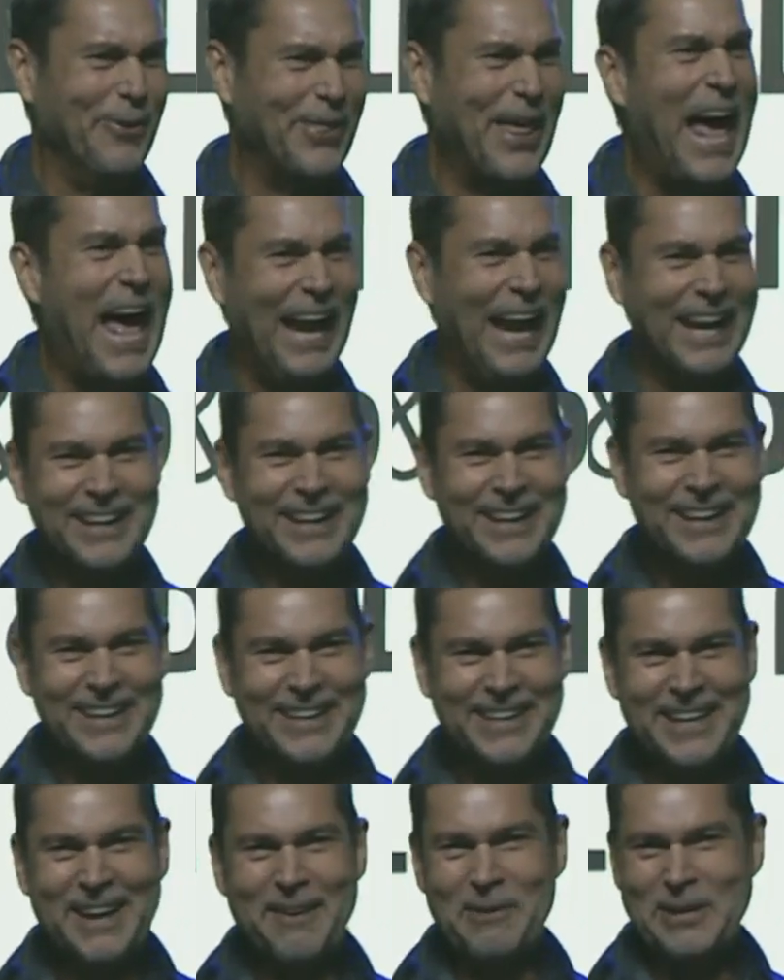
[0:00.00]
that?
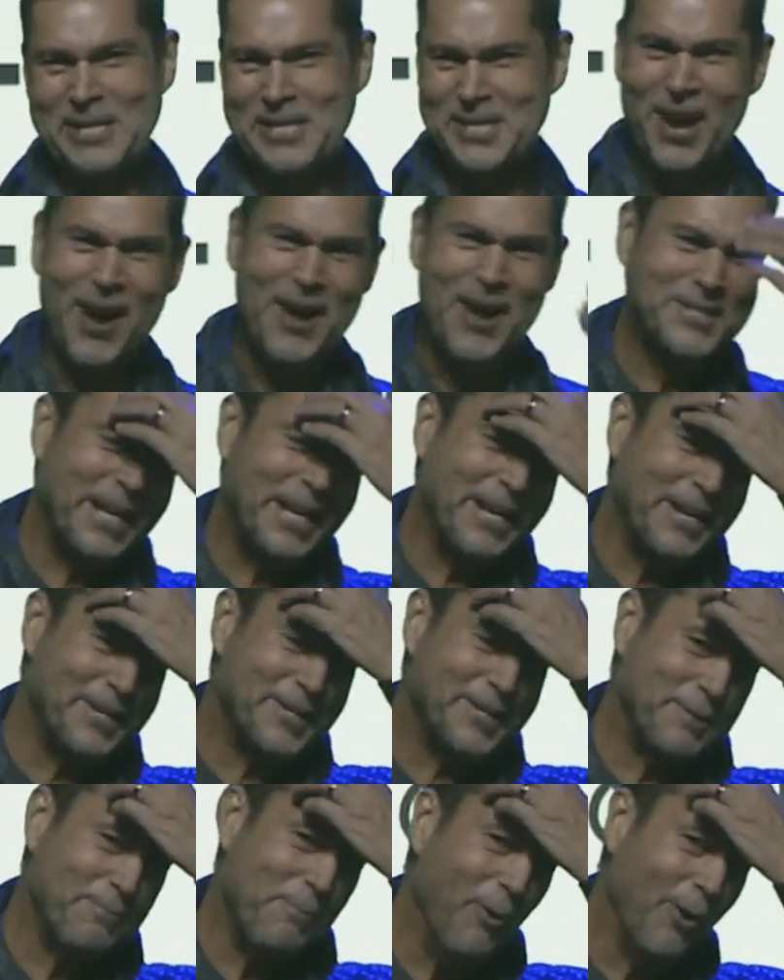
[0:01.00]
We started in a
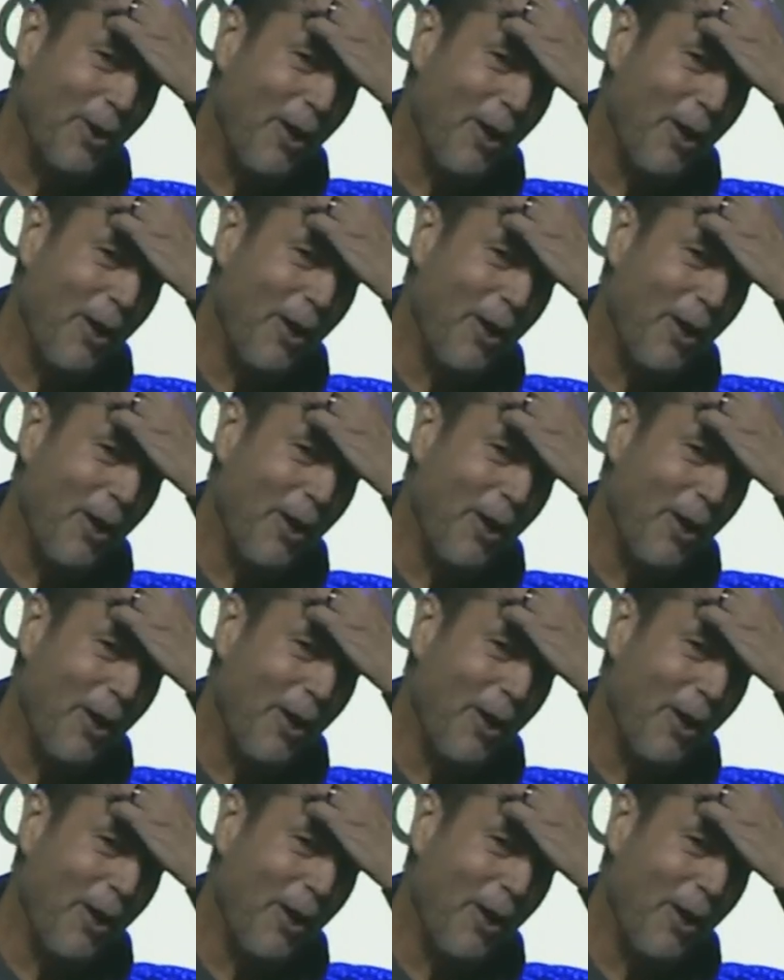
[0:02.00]
small